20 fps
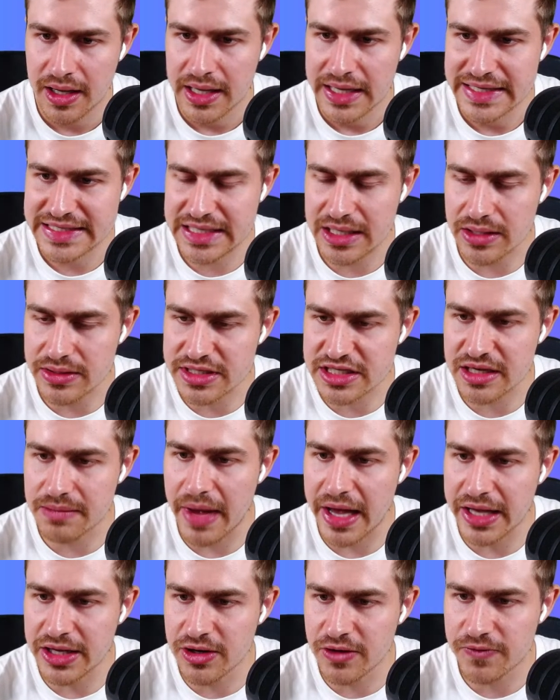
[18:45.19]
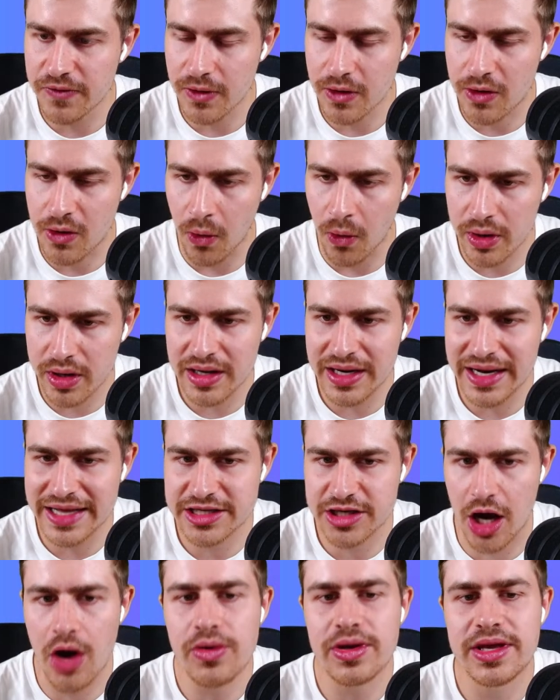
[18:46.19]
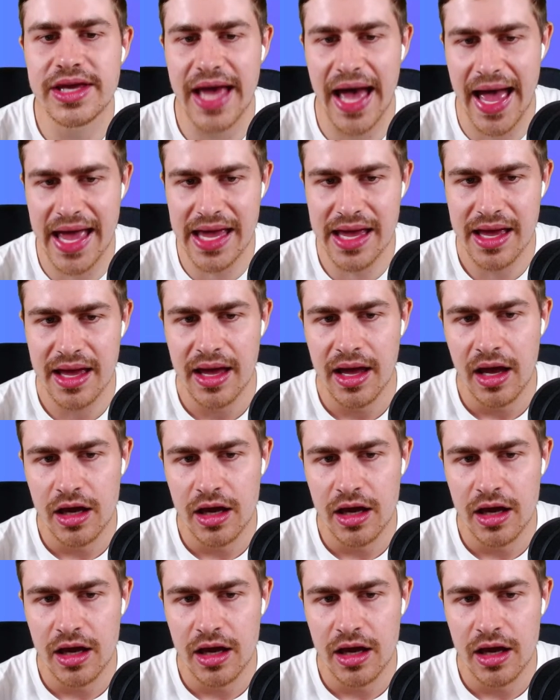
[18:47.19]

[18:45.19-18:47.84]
Sell Semenyo for Gordon. It's okay.